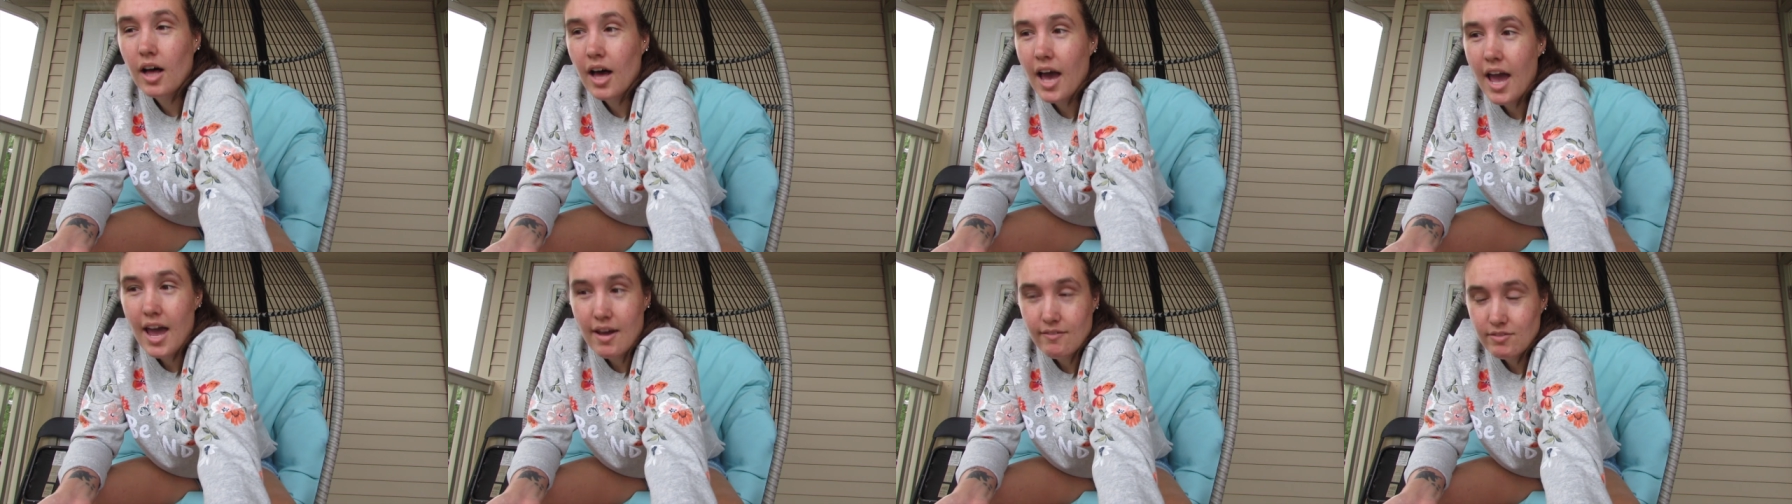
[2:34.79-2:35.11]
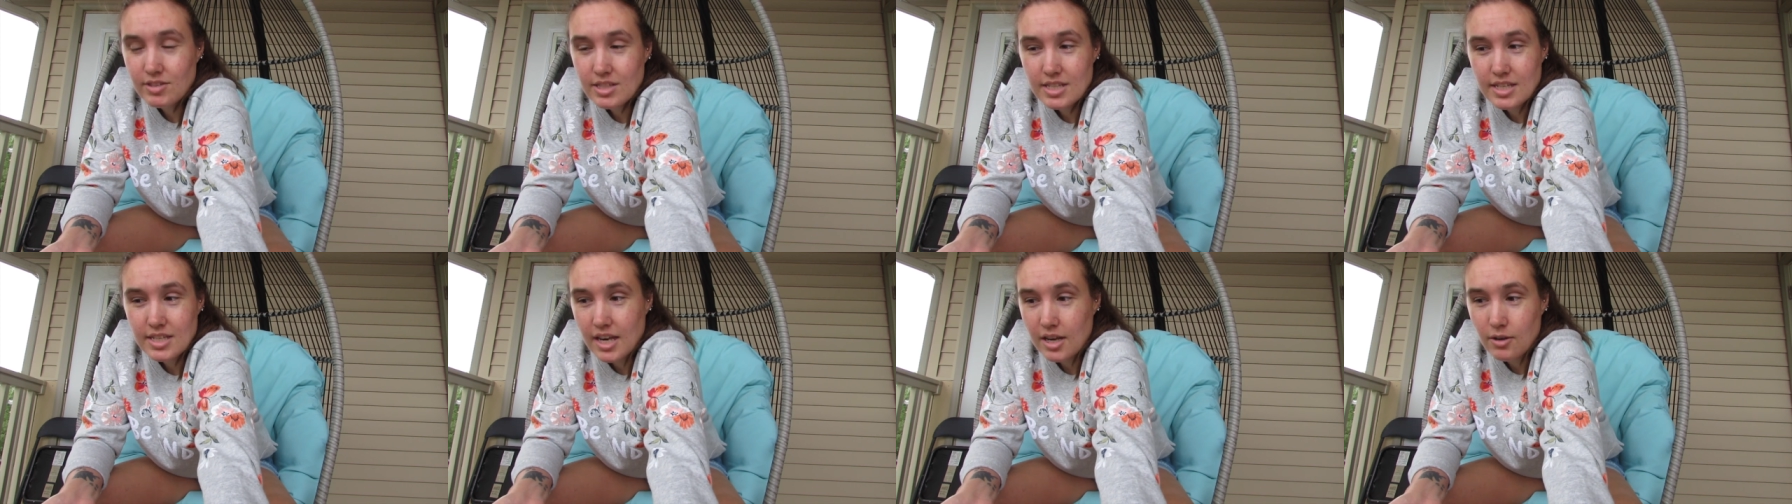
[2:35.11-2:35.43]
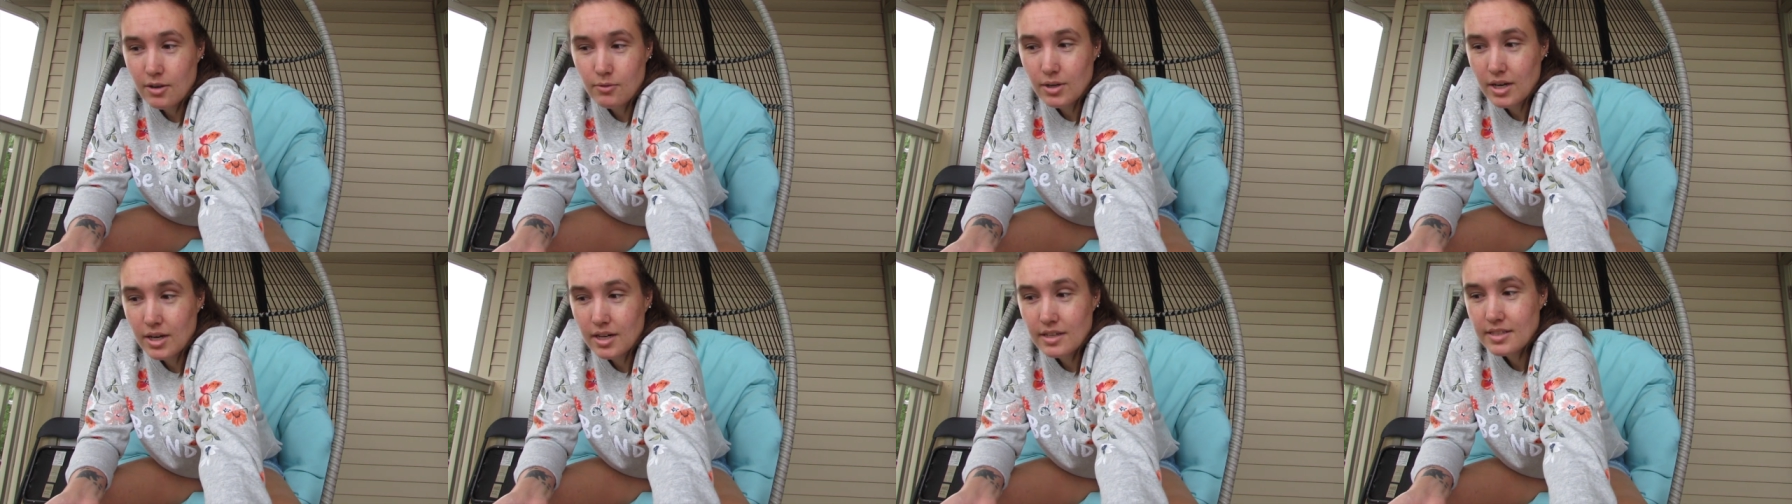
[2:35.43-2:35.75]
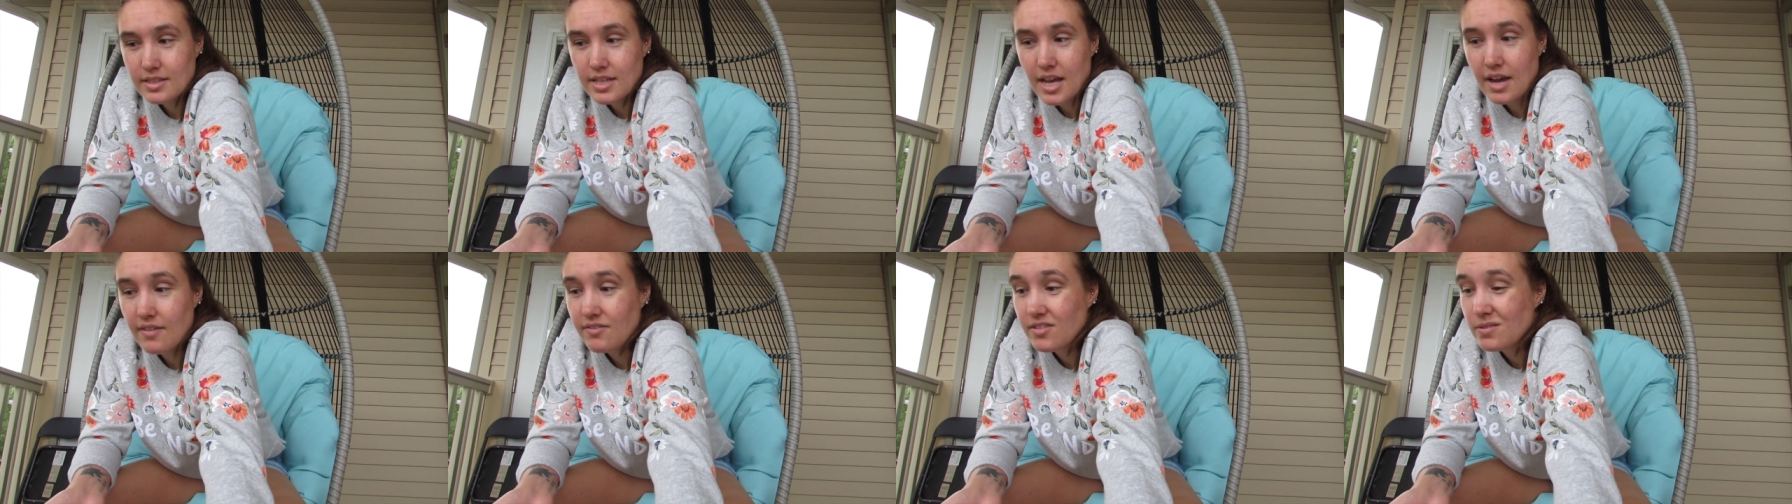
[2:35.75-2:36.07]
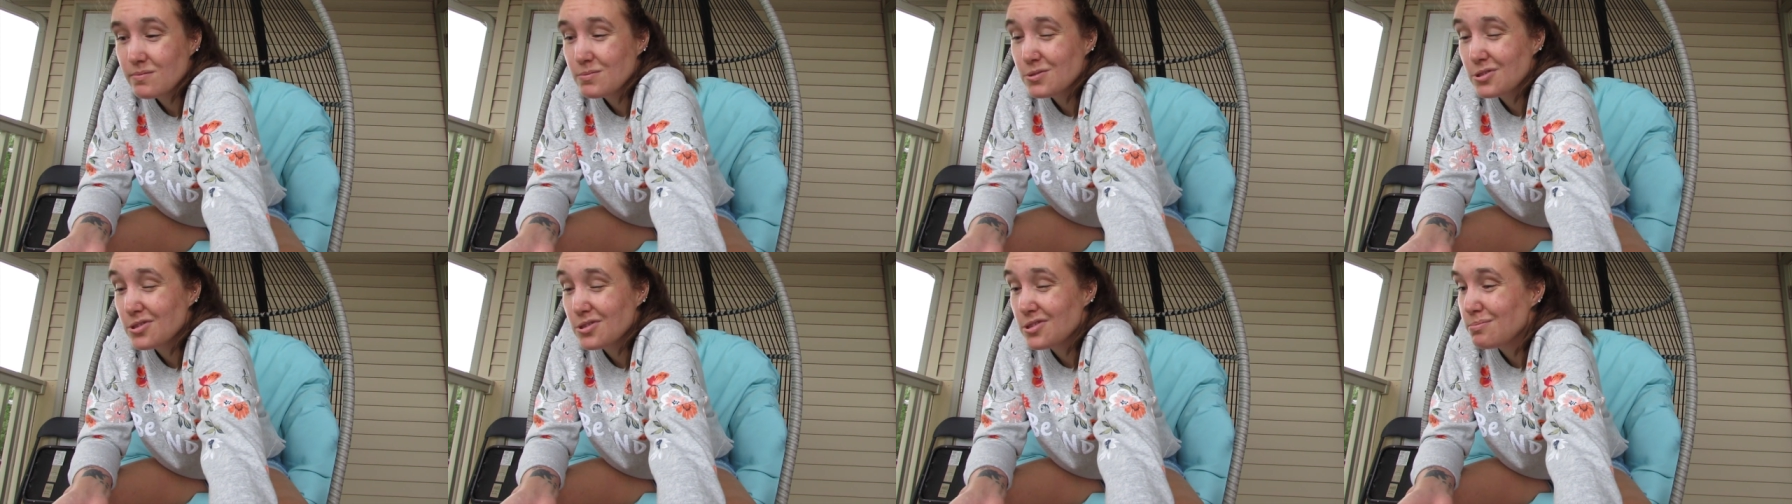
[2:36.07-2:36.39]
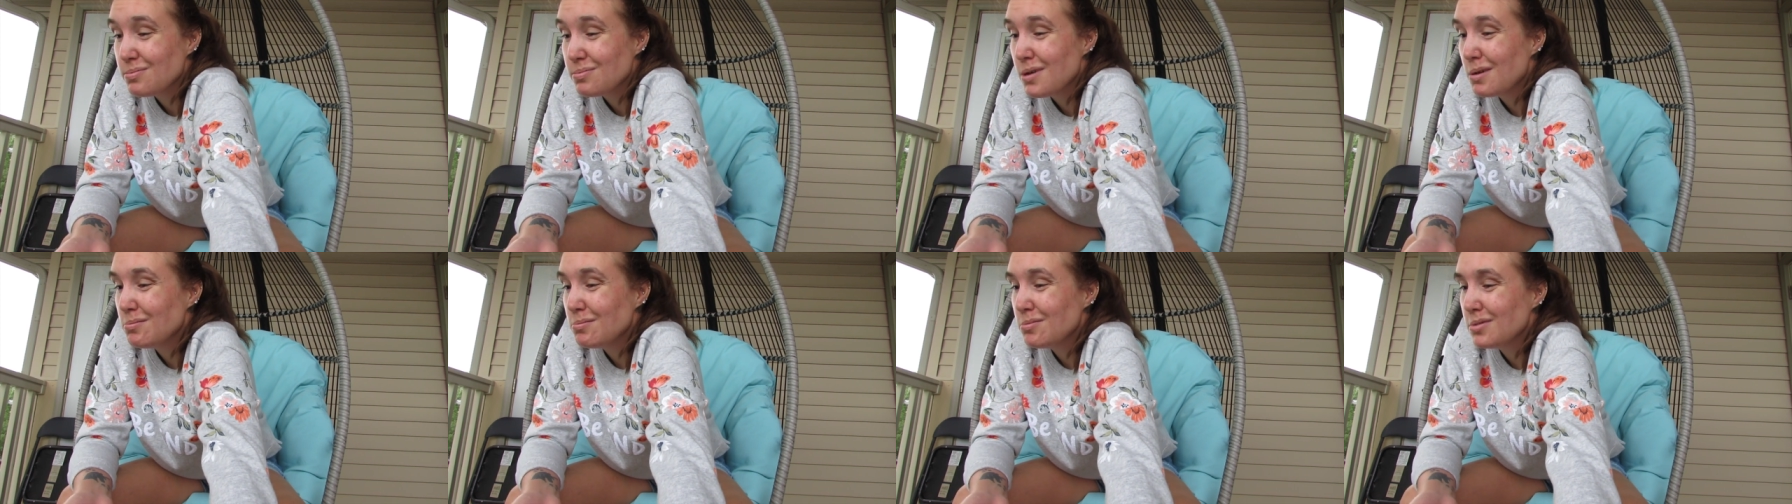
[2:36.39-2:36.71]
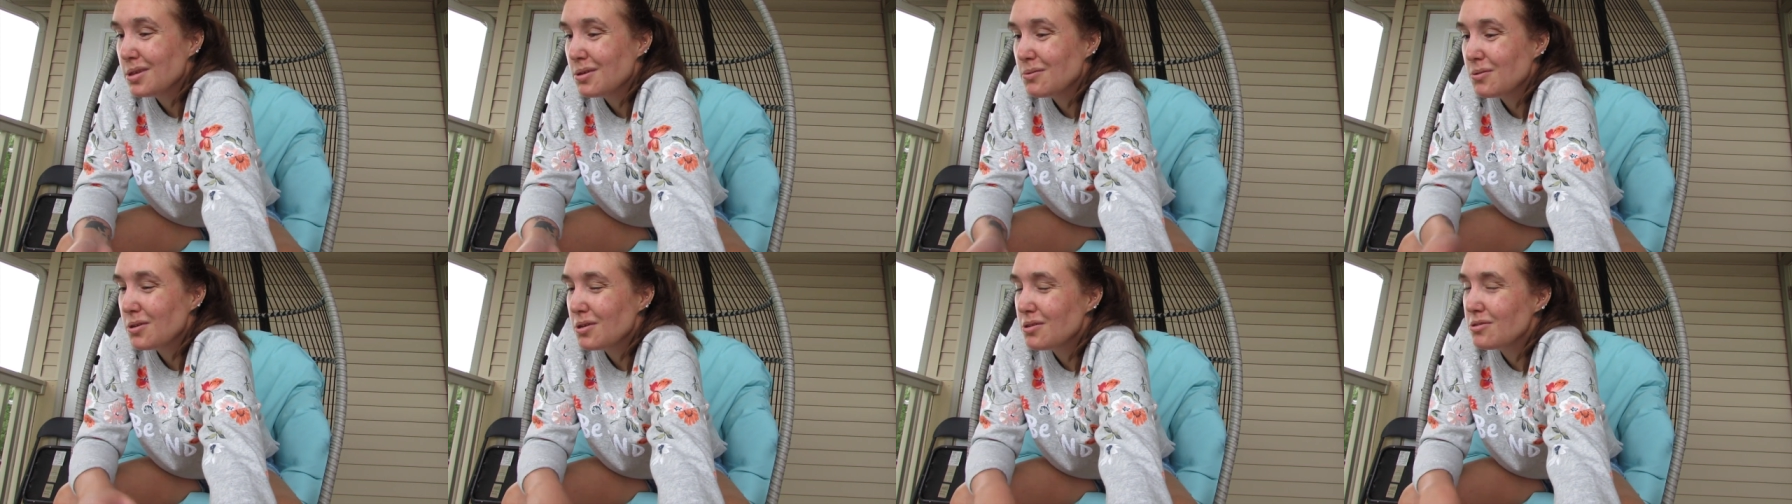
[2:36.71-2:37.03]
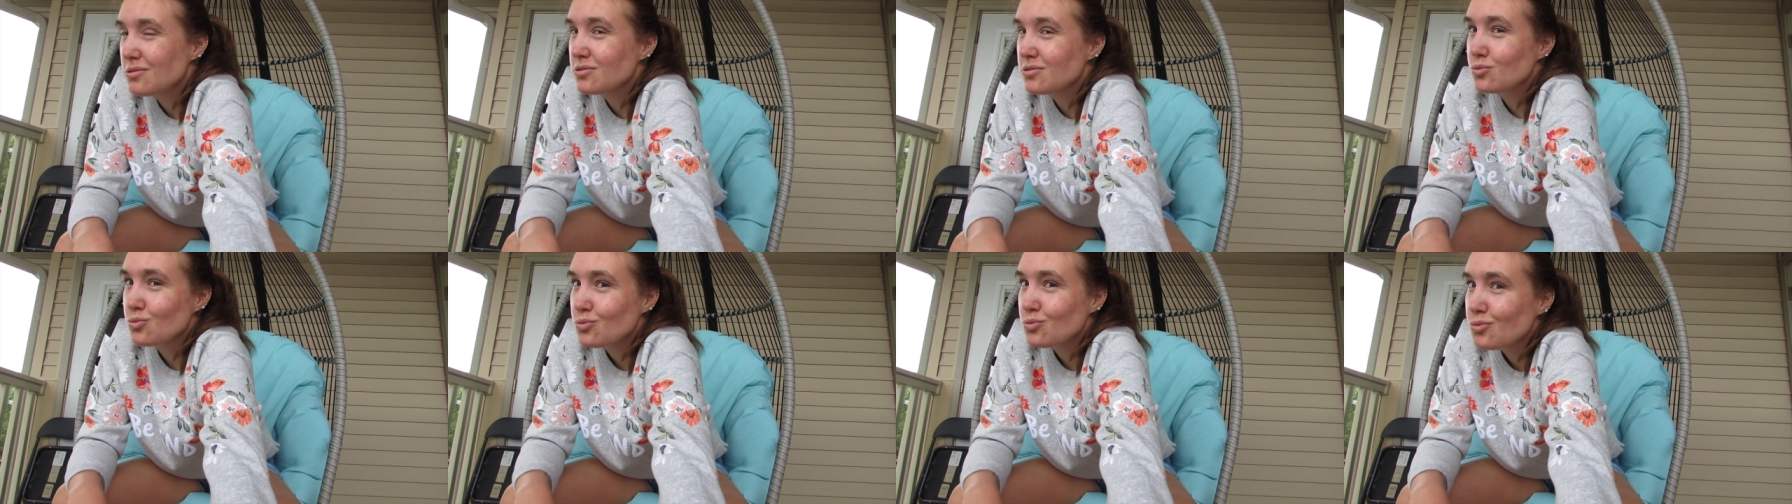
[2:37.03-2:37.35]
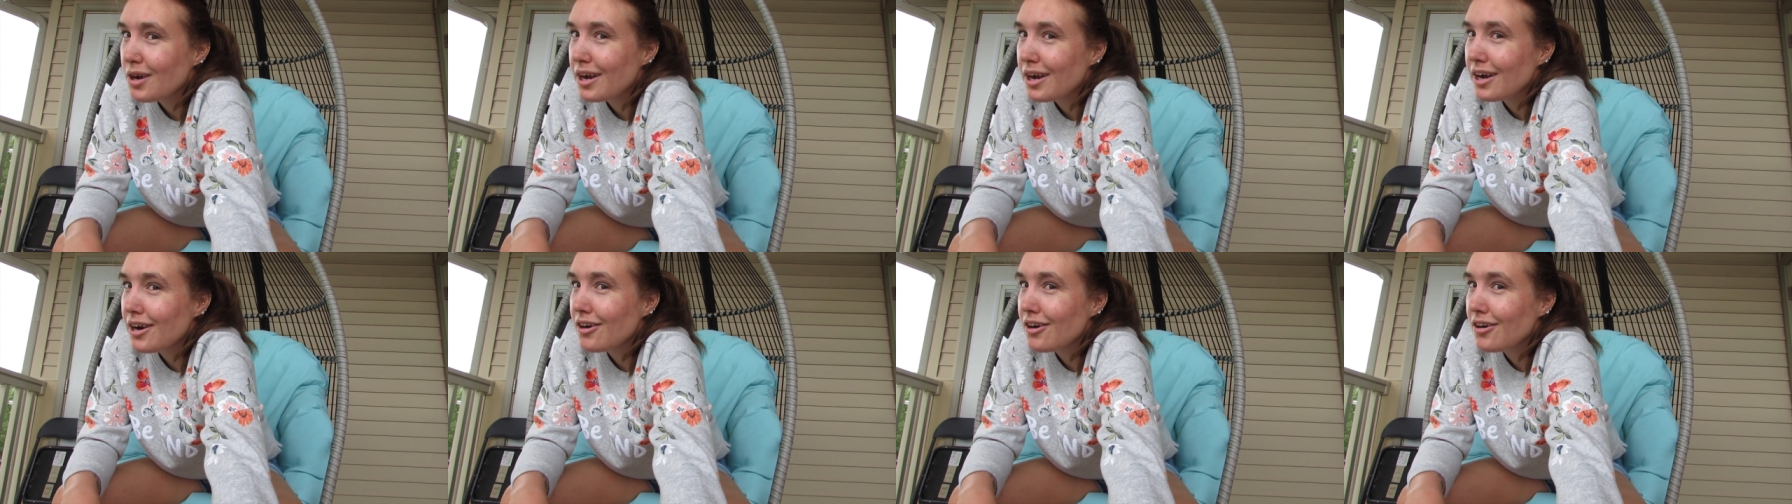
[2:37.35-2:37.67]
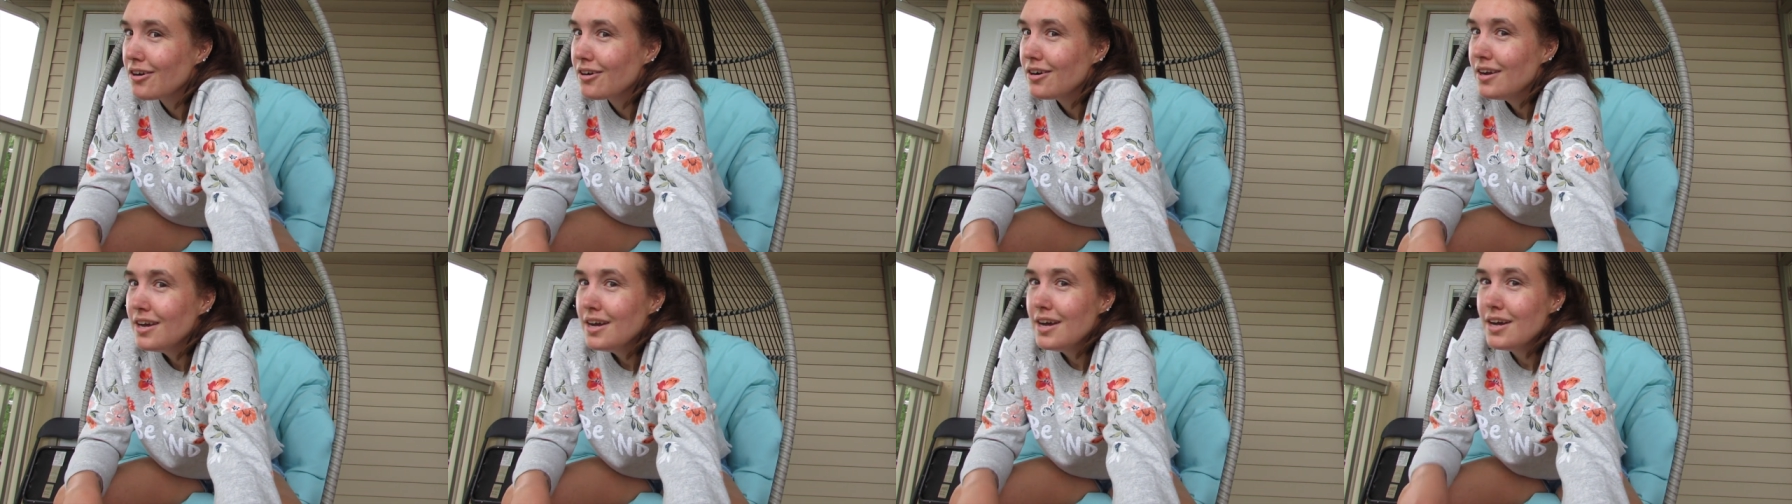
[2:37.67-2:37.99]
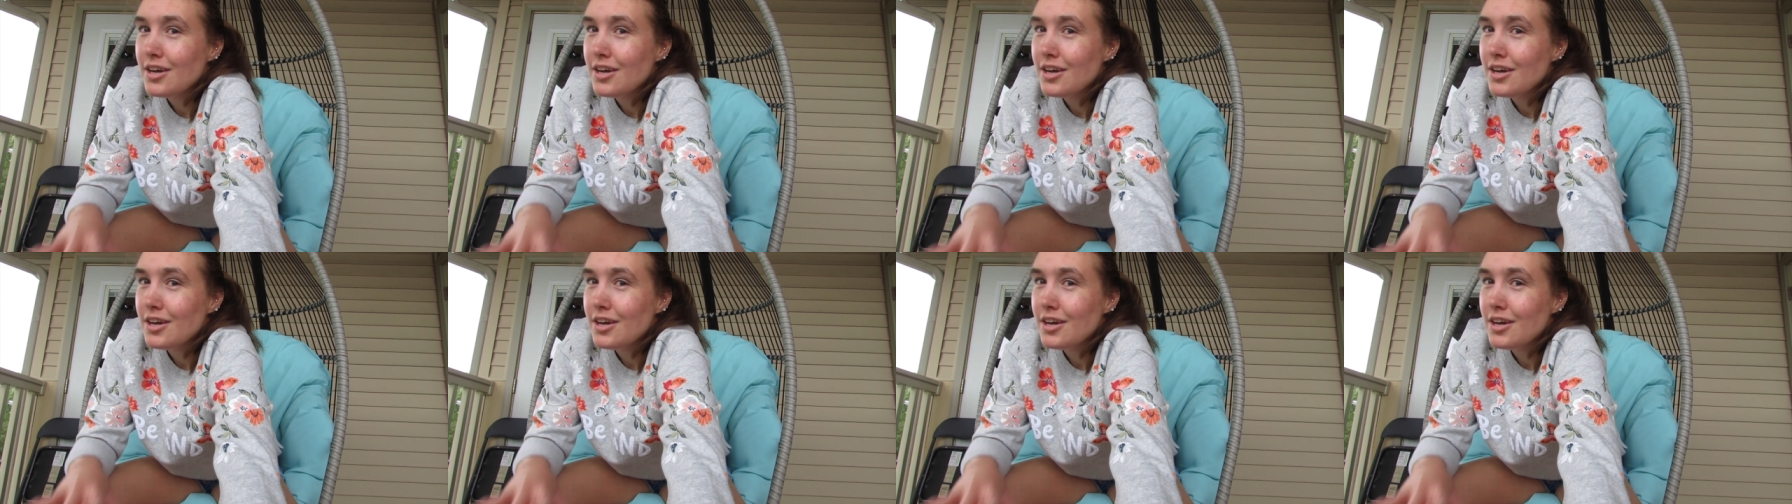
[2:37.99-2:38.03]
I haven't seen anyone else have them, so they're probably one of those rare